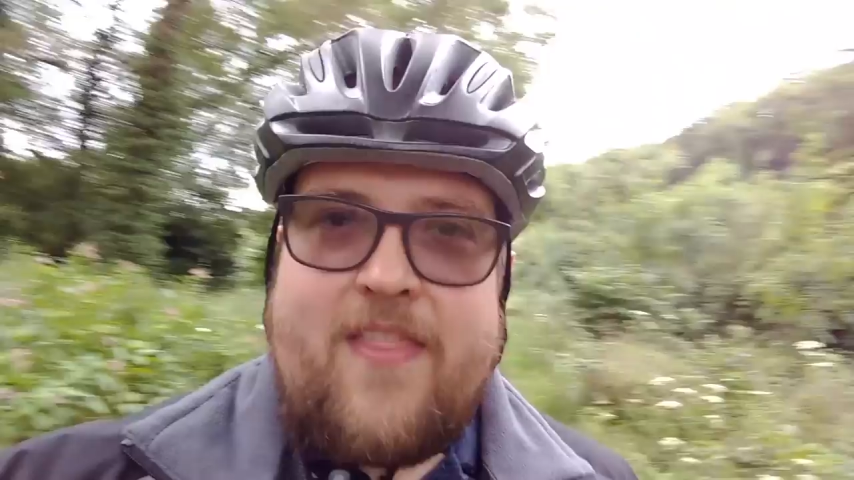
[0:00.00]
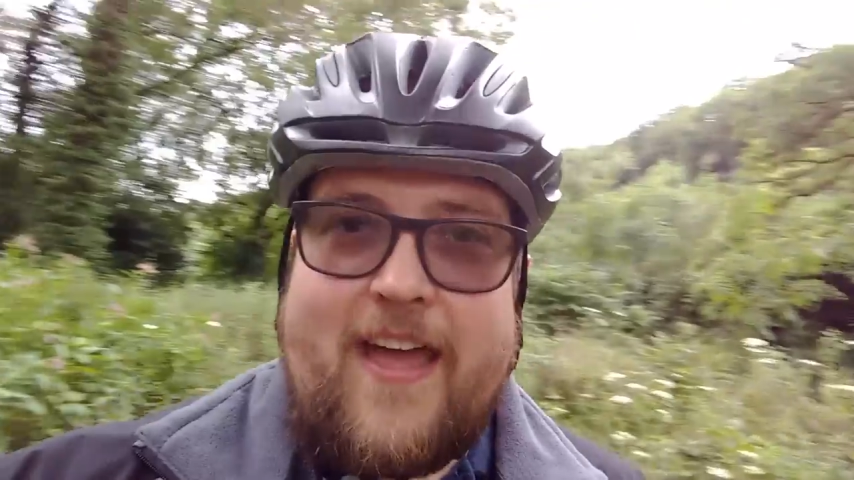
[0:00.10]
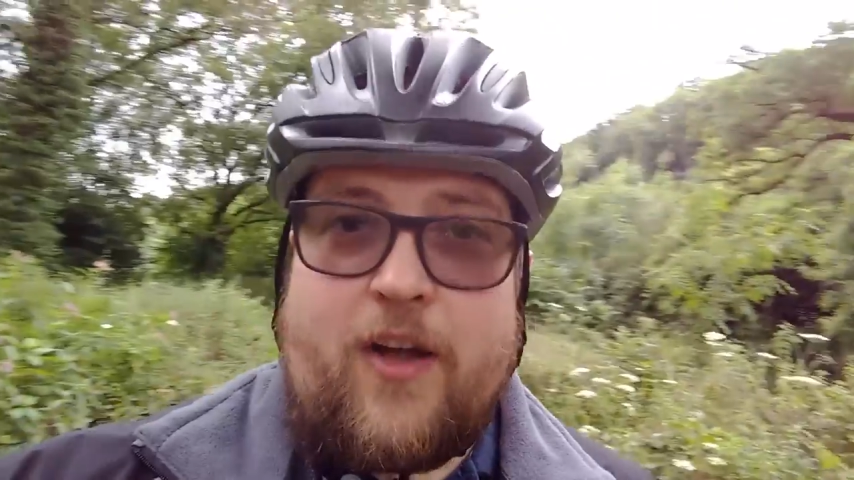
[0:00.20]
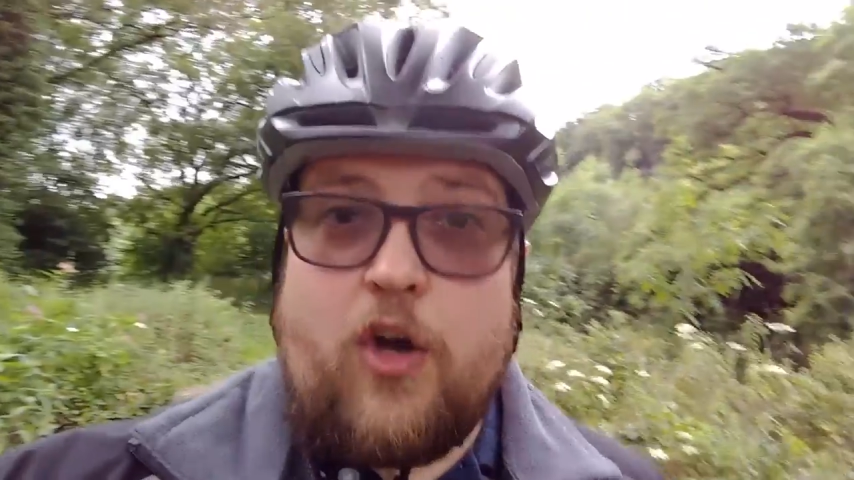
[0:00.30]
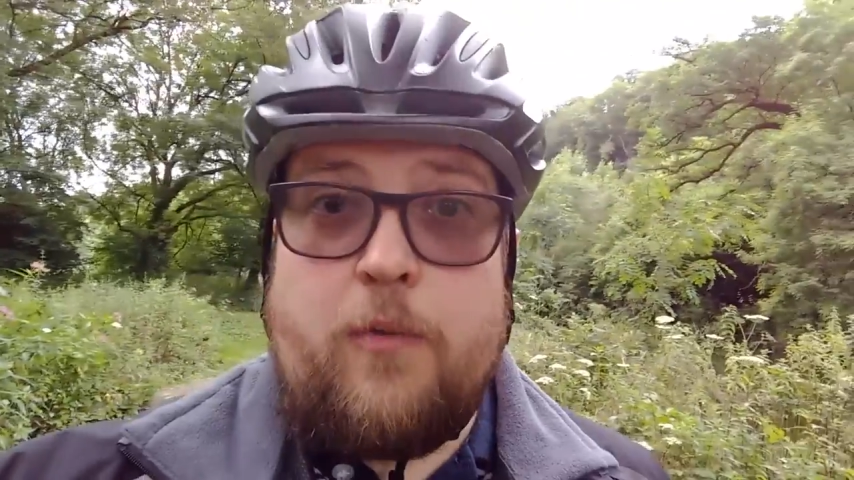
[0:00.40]

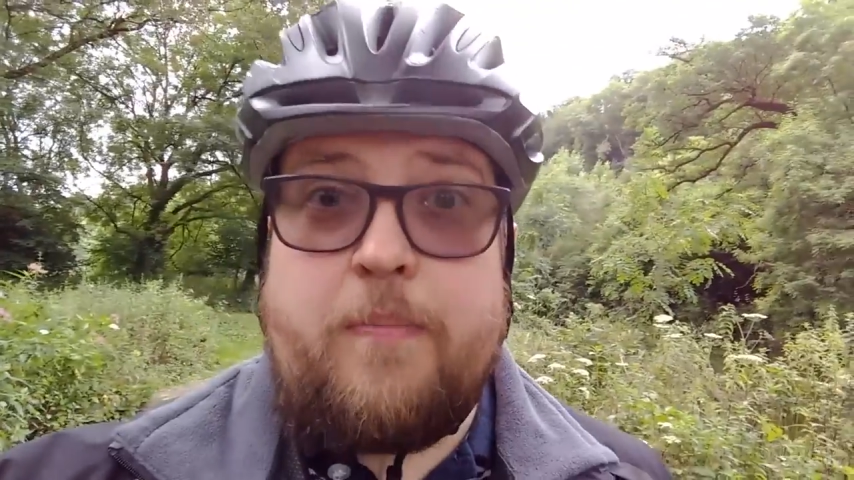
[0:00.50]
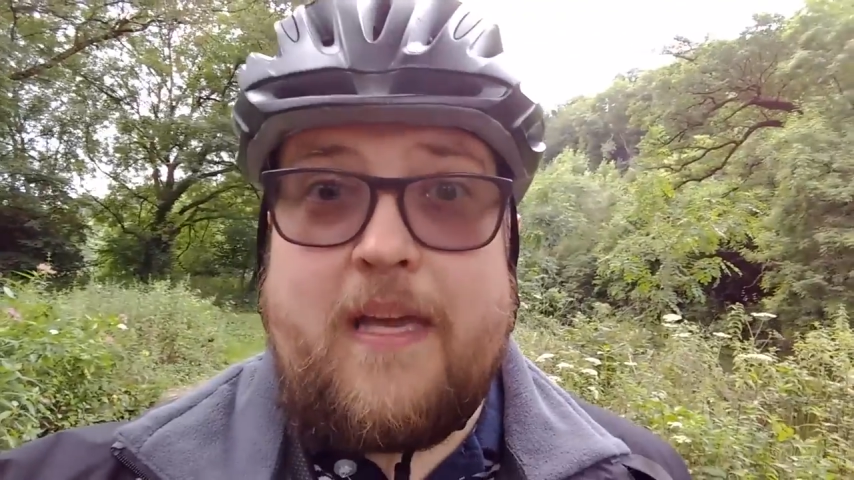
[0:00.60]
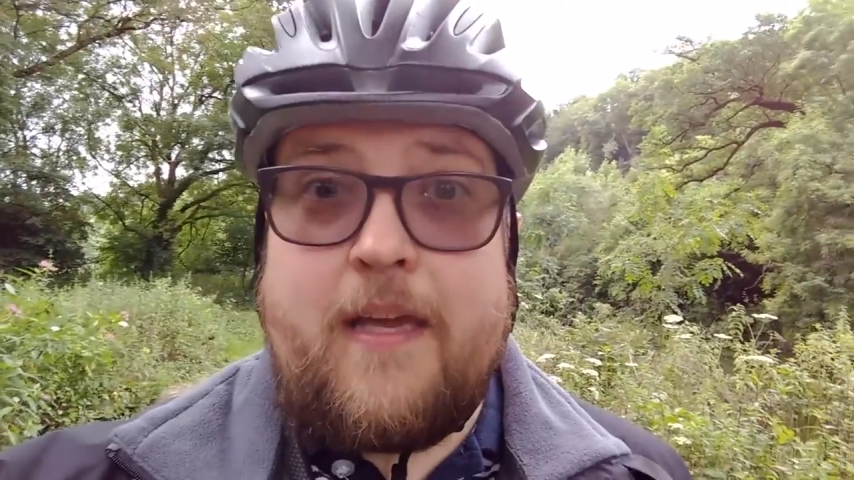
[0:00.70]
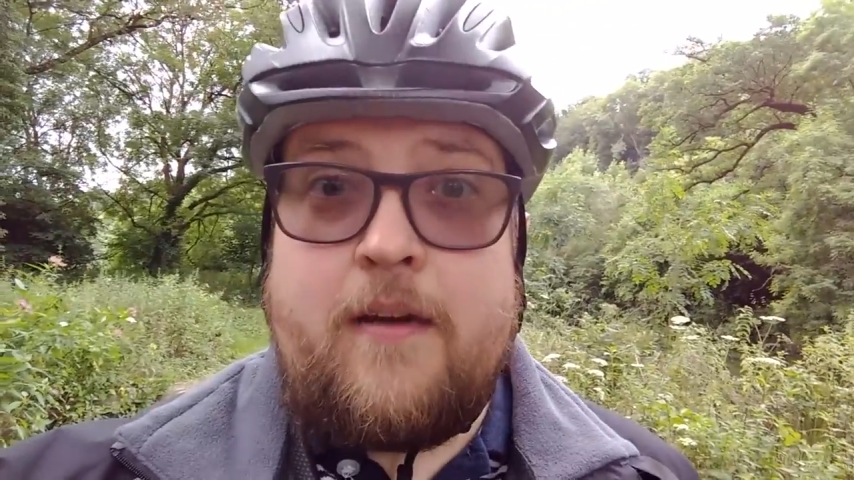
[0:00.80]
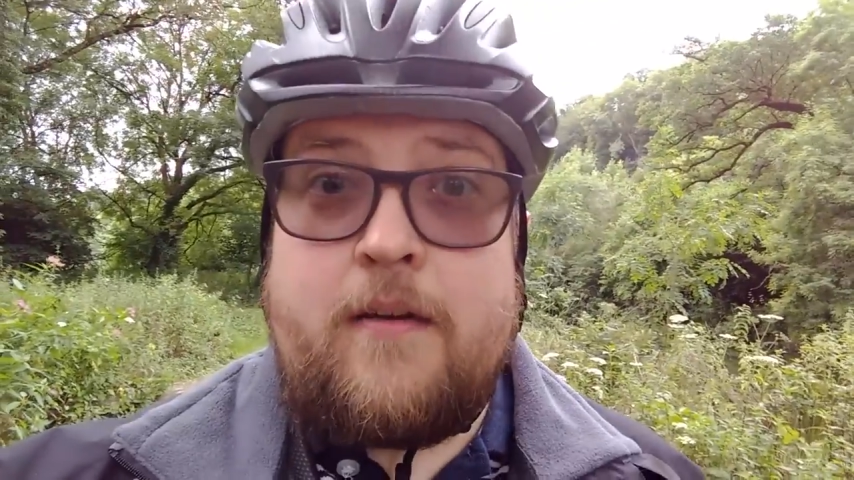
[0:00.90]
there could
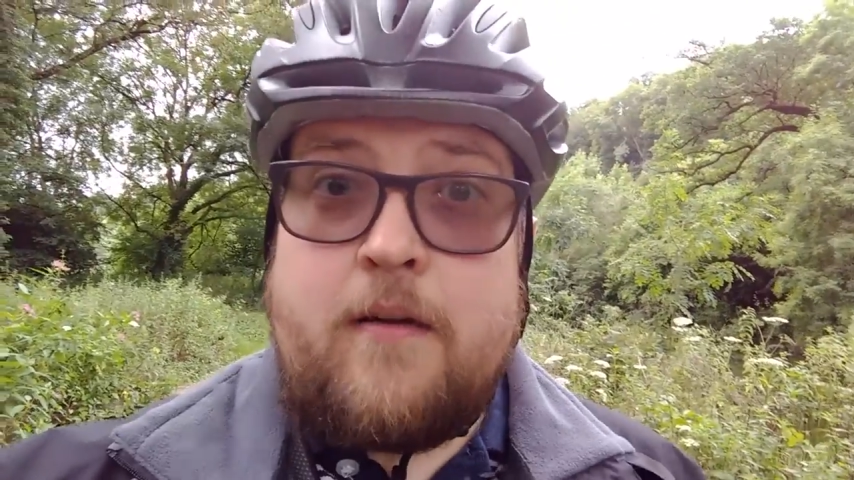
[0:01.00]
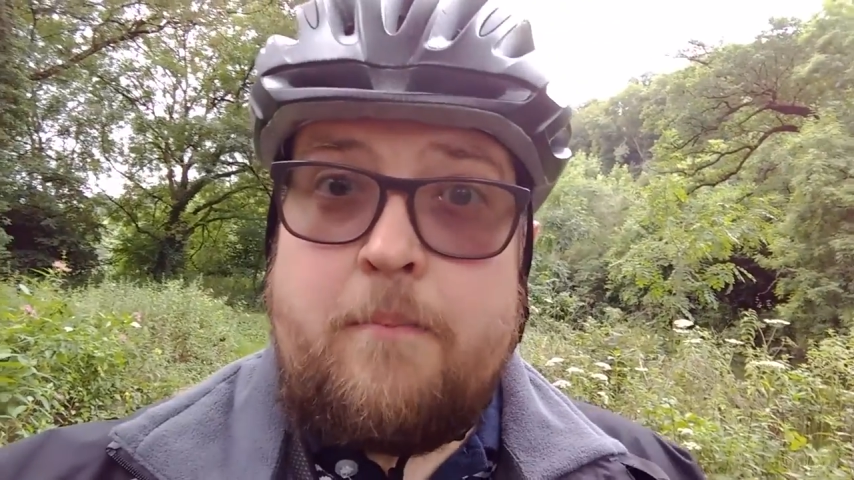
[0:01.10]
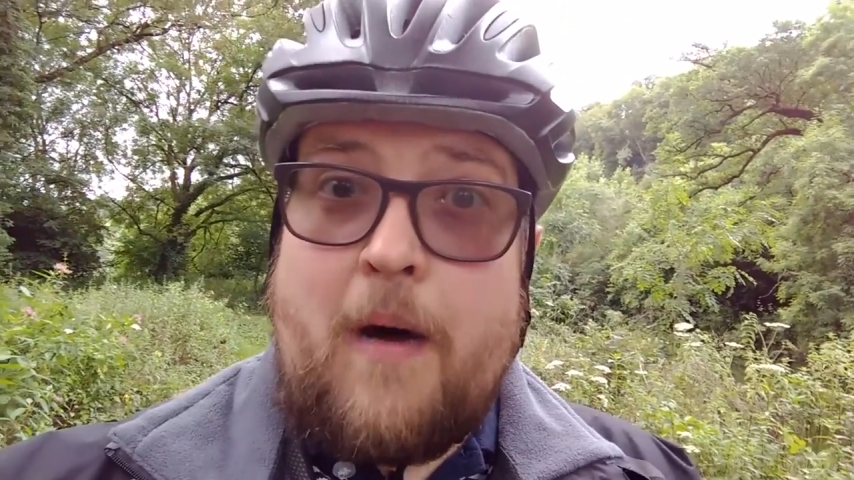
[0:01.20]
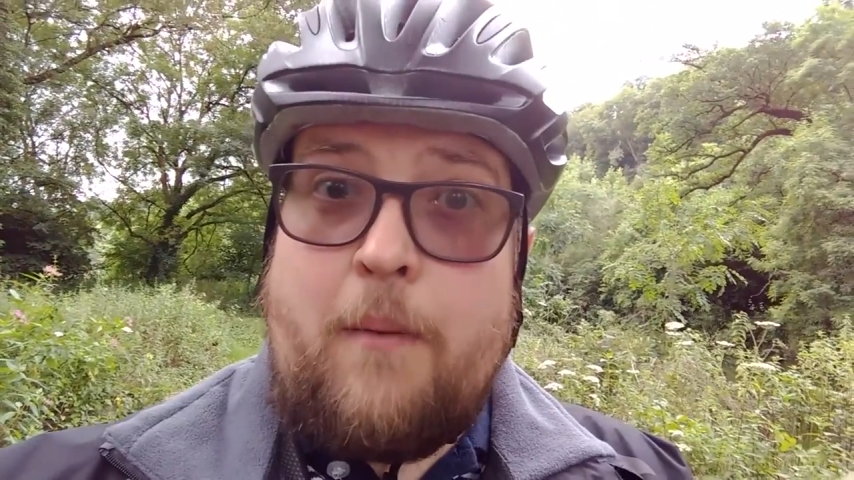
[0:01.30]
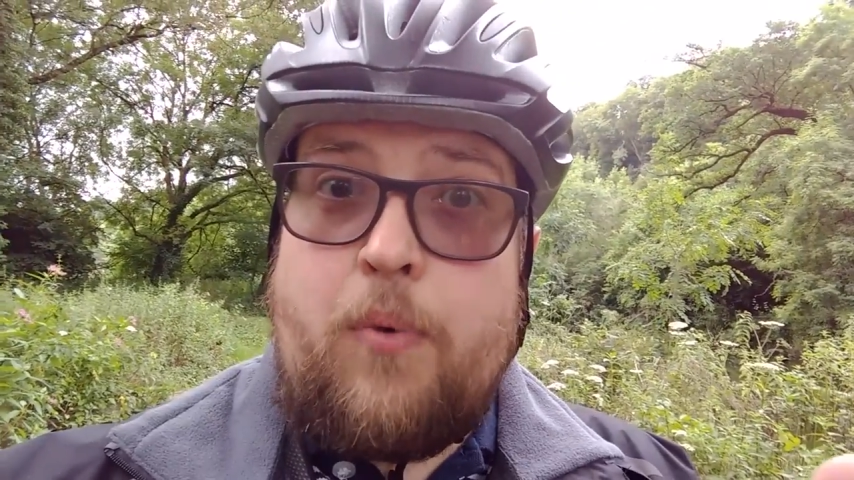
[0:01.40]
be
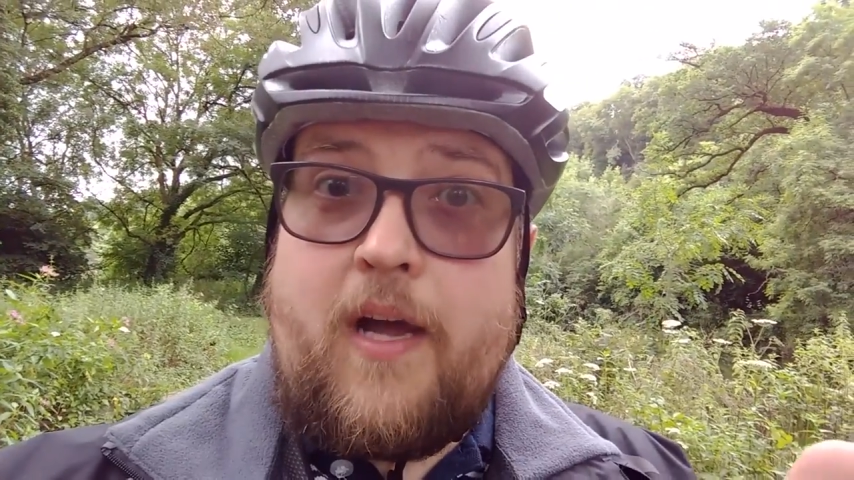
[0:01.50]
barbed